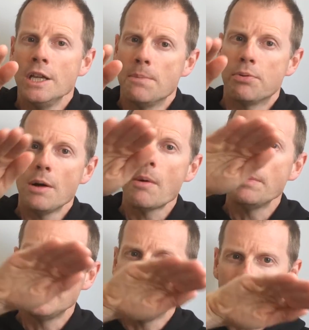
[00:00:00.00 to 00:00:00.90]
You're
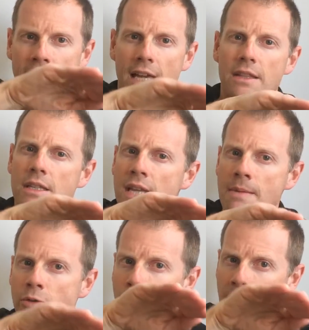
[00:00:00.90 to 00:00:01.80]
probably going to get the
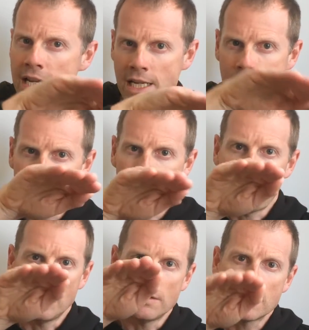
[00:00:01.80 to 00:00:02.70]
same training
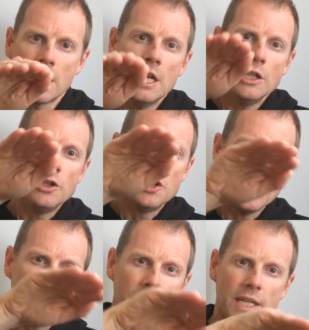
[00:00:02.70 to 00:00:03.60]
response
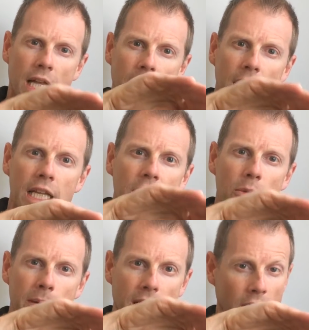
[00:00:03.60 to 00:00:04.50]
just a little
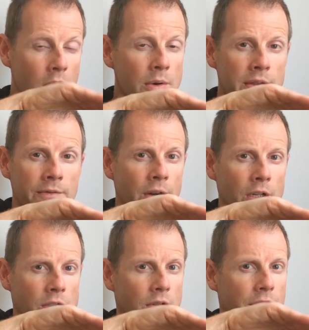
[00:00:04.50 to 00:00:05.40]
bit lower than
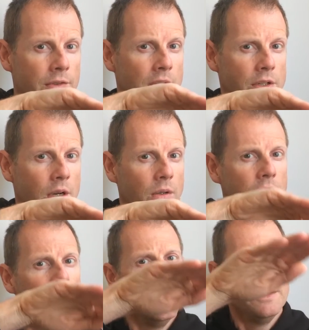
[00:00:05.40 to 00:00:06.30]
functional threshold
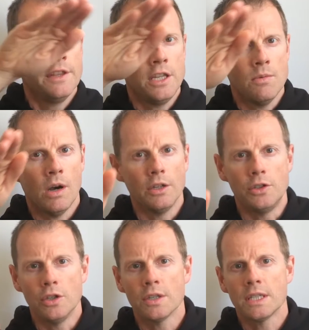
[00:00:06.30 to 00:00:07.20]
than you are
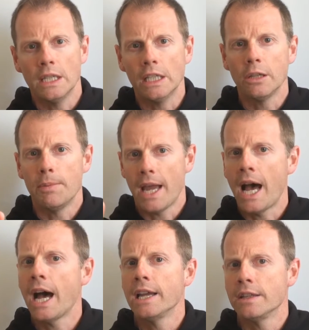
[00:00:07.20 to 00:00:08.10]
just a little bit
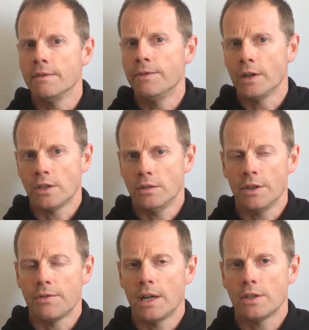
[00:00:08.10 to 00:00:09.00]
higher than functional
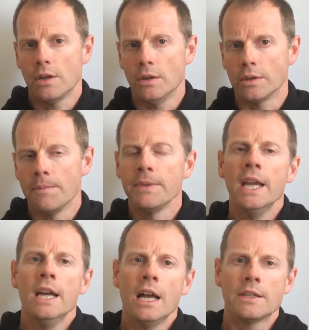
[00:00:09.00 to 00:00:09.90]
threshold.
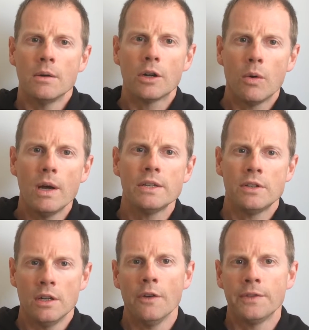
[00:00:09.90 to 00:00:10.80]
And so a
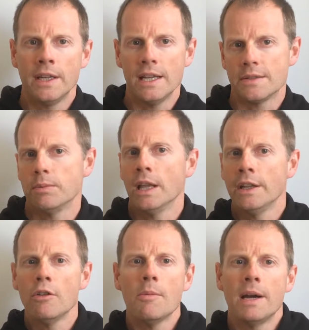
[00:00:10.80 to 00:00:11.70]
question often is, well, I
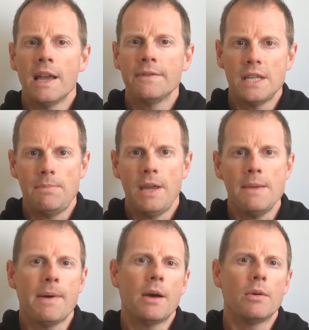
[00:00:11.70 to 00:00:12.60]
know what my
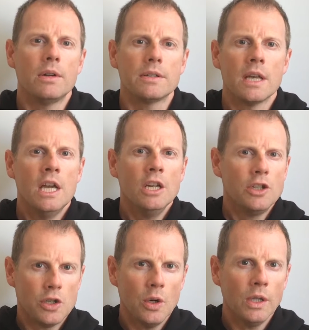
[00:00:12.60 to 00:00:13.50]
FTP power is.
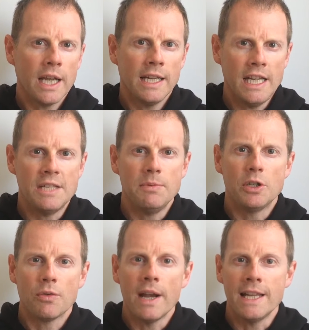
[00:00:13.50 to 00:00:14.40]
Surely I need to be
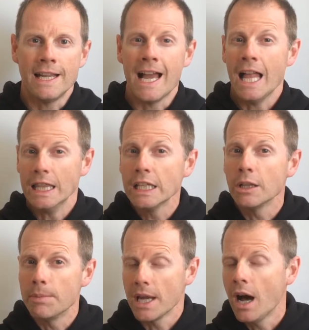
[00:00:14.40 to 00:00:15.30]
training a
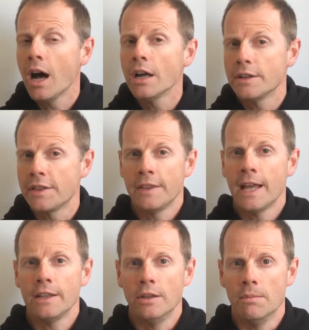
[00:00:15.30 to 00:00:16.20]
little bit harder than
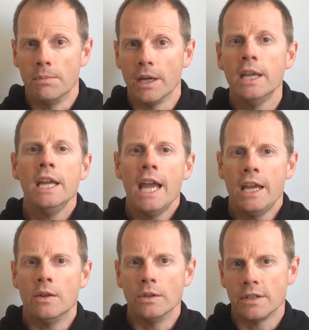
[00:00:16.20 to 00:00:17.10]
that number
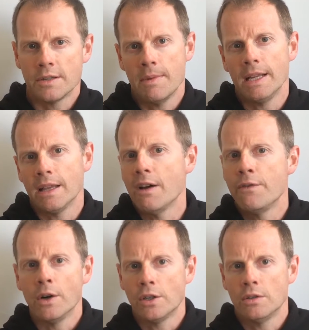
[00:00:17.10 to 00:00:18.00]
in order to make that
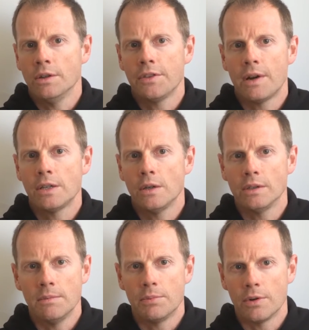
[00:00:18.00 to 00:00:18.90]
functional
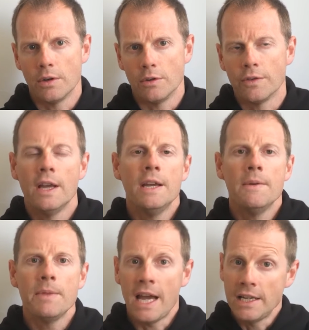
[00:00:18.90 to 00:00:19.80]
threshold improve.
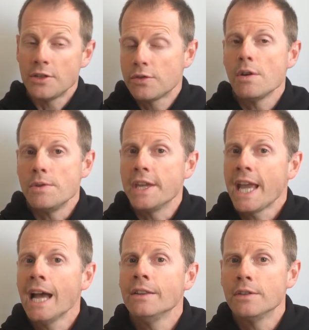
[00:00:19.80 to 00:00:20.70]
And it's true, you
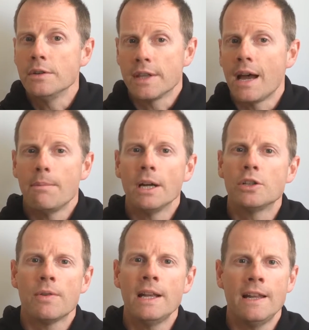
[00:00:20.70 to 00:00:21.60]
can do that by
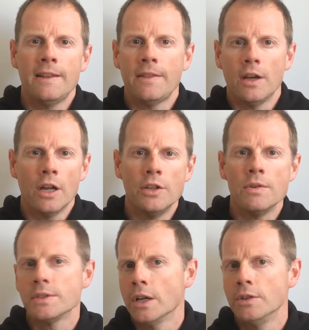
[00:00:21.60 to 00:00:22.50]
training in the
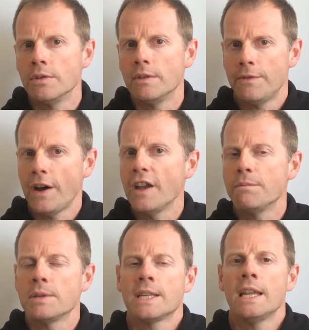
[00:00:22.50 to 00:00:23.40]
100 to
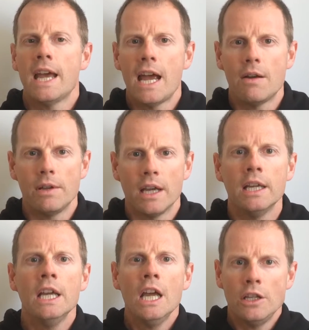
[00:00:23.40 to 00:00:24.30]
105% area.
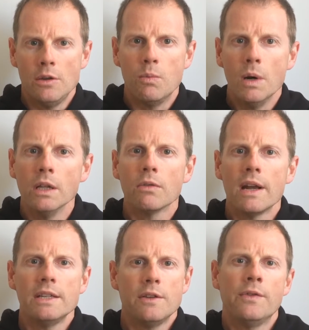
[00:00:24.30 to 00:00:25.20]
You will
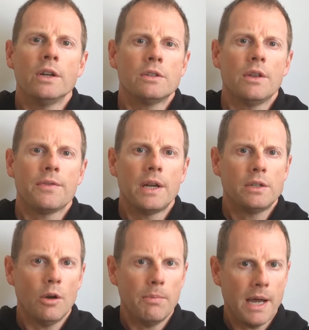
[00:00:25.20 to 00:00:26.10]
raise your functional
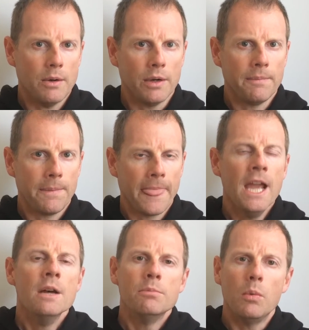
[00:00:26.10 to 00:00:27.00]
threshold power.
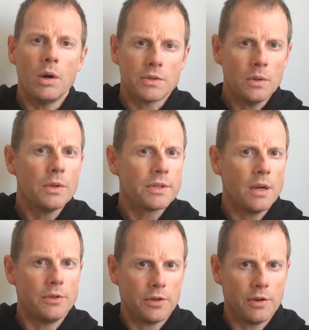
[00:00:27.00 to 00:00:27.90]
But what's
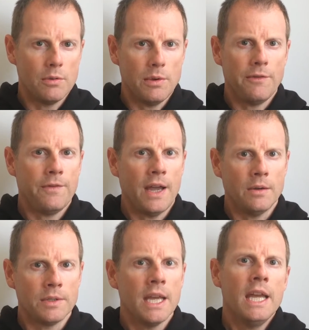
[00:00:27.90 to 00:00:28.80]
also true, we've
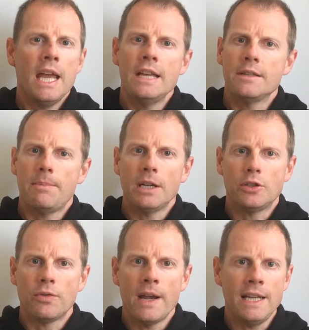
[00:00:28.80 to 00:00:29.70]
found, is that by
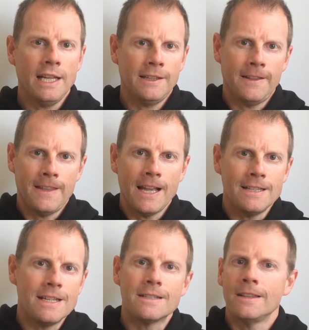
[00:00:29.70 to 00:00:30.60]
training in the
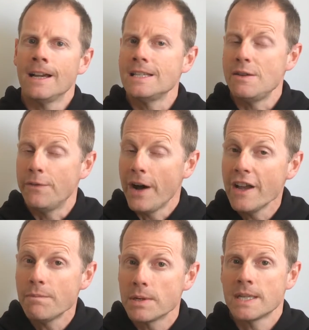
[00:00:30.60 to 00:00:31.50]
90 to
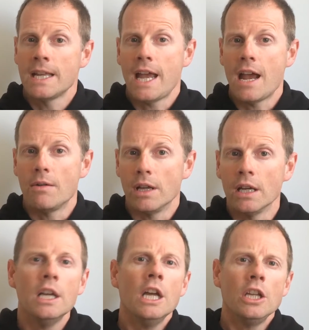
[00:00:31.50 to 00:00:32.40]
95% area,
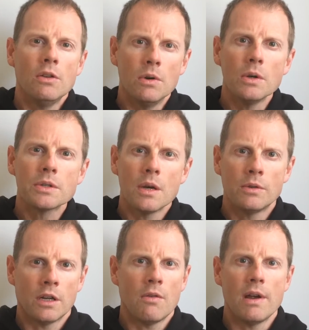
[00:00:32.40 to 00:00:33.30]
you're also
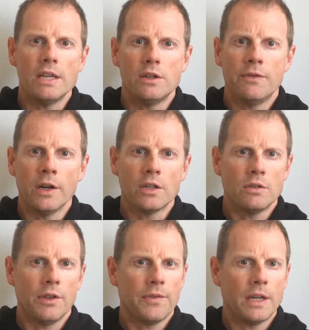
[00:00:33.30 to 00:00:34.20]
going to raise your
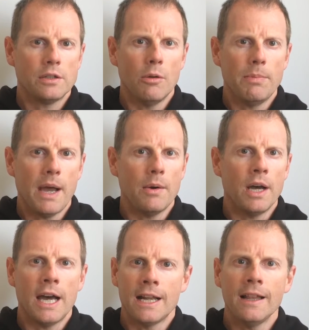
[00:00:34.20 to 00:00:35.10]
functional threshold power.
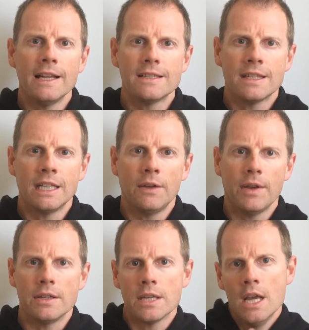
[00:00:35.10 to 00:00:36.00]
And I like to think of
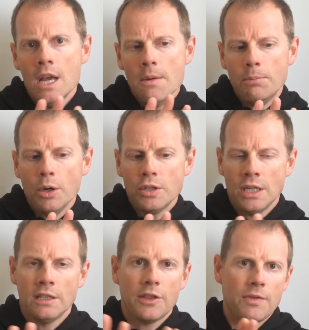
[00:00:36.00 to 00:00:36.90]
it as
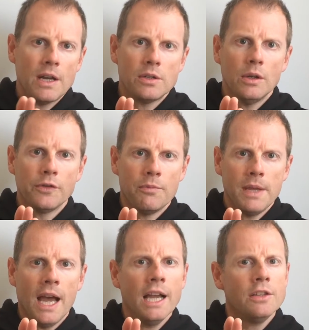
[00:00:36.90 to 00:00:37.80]
pushing the threshold from
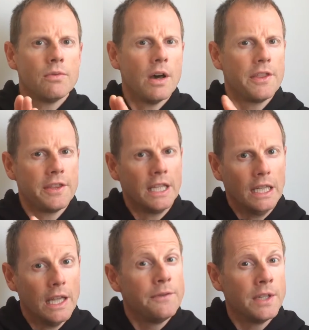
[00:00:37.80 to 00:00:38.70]
behind rather than
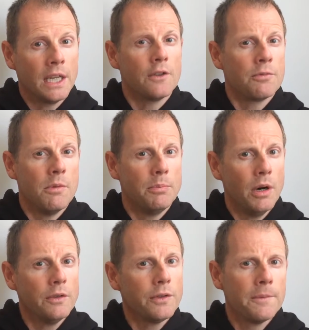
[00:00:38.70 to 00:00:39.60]
lifting it from
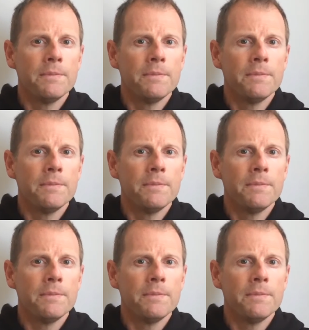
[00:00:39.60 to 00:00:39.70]
above.